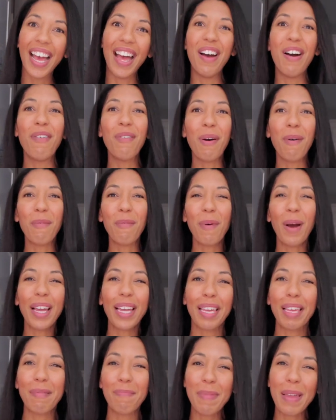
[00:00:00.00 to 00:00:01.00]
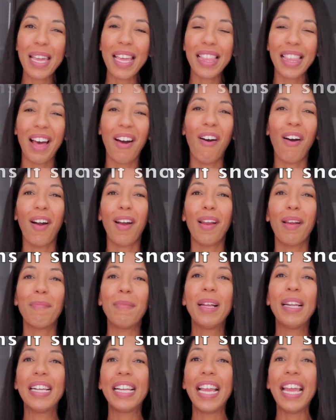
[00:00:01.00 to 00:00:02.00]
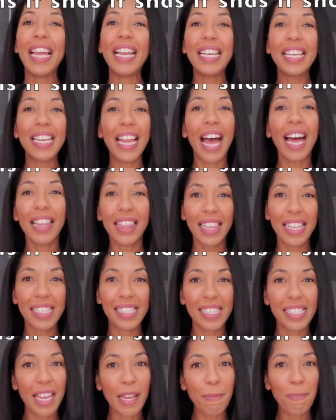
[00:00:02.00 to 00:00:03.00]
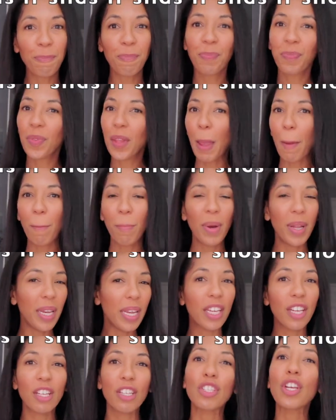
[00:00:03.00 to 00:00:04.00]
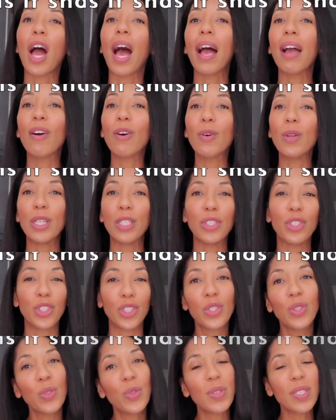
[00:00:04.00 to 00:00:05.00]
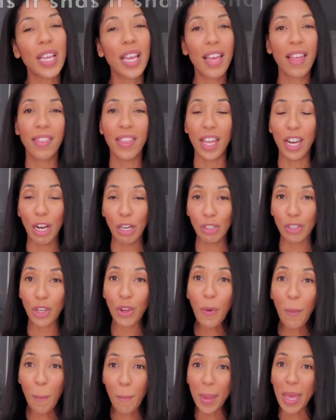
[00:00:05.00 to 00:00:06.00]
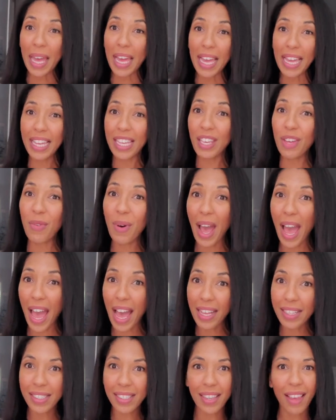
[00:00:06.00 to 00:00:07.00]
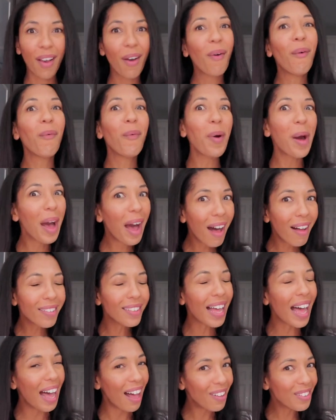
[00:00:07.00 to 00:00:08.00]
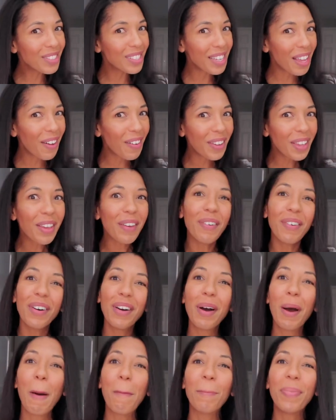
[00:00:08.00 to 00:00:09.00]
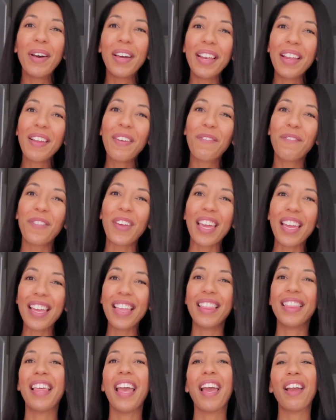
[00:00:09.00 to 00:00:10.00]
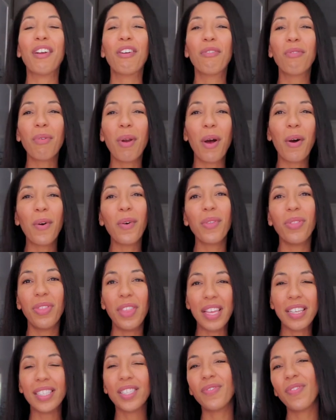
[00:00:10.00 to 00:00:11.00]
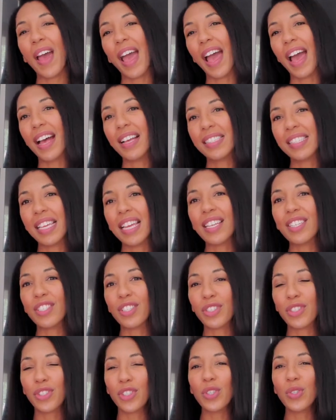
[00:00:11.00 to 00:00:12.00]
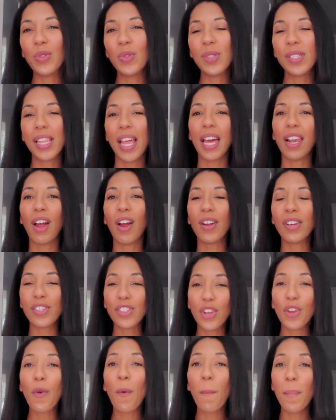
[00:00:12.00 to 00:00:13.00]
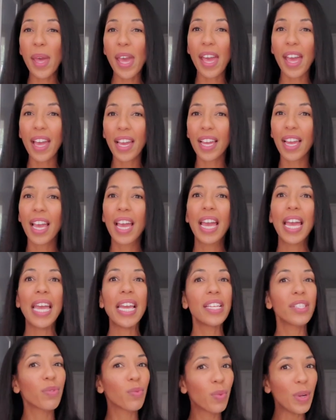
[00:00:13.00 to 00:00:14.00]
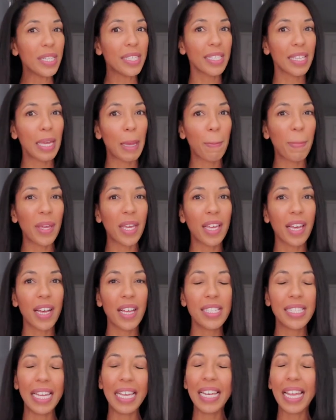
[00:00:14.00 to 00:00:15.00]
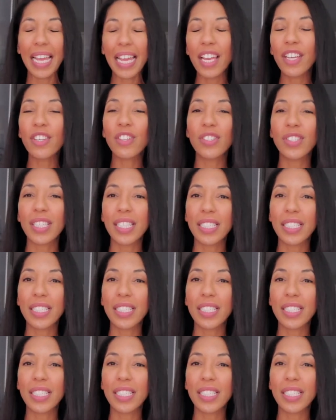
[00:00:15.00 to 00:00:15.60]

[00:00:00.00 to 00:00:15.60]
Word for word: What could be the harm in not listening and putting your child in shoes that are too big, you ask? Well, I'll tell you. Putting feet that grow this fast into shoes that are too big is risky because it hinders the